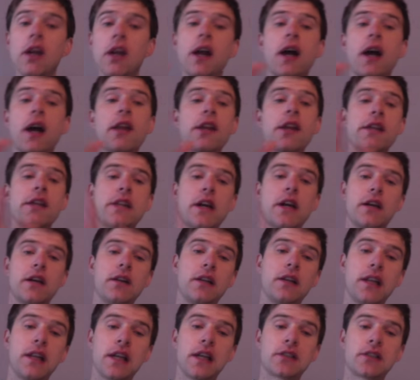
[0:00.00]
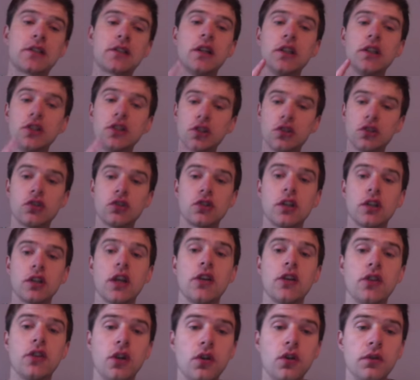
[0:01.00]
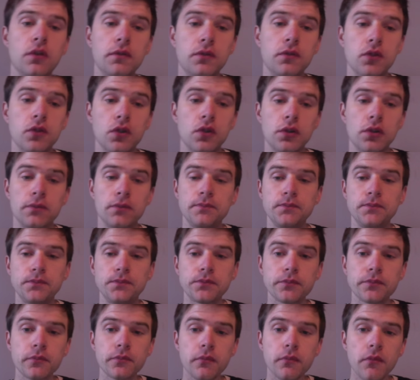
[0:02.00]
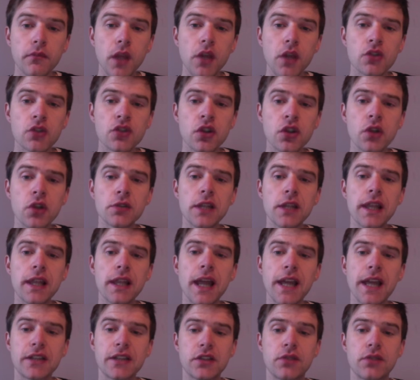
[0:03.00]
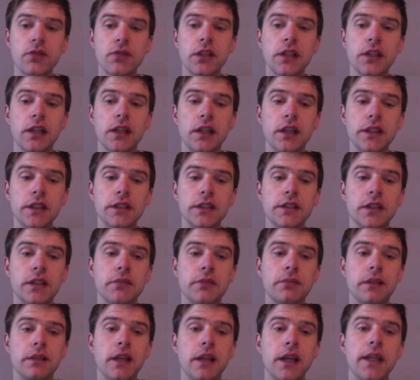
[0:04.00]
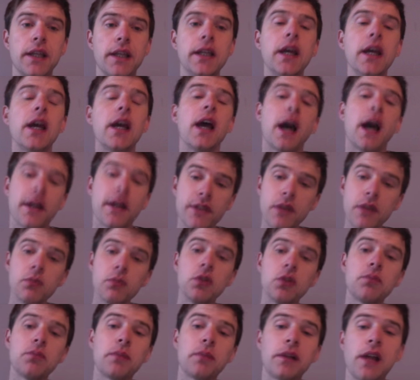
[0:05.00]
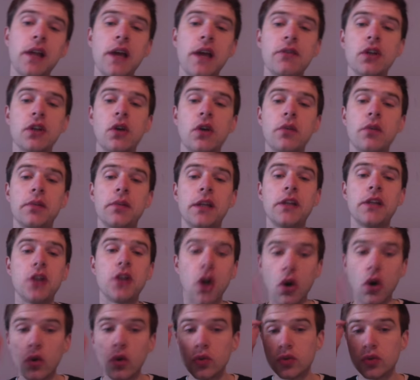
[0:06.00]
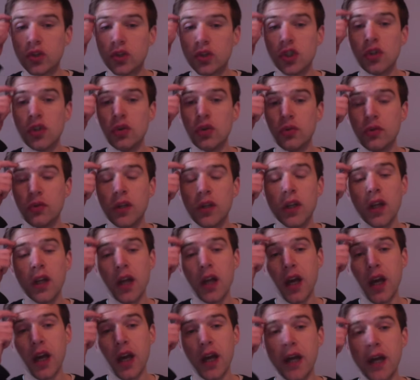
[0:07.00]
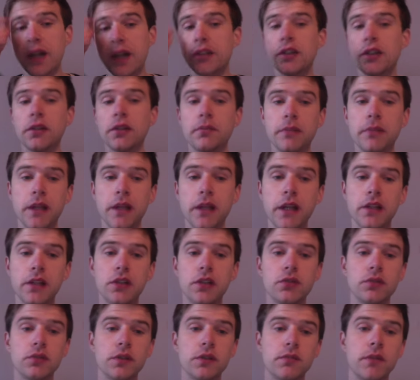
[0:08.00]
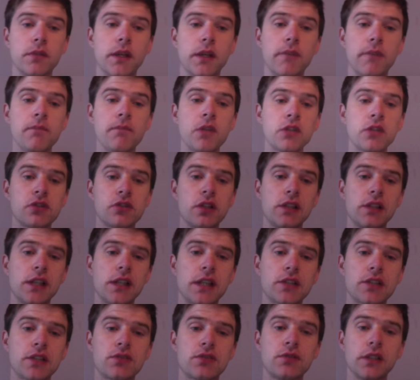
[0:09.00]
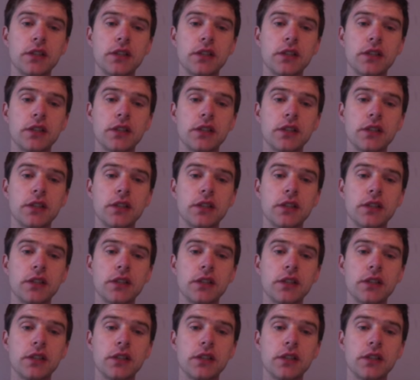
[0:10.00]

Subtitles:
and then that last line, you just stay on the whole four. So those last three lines I'll play, and then we'll have a go at playing the whole tune, and you can play along with me. So the last three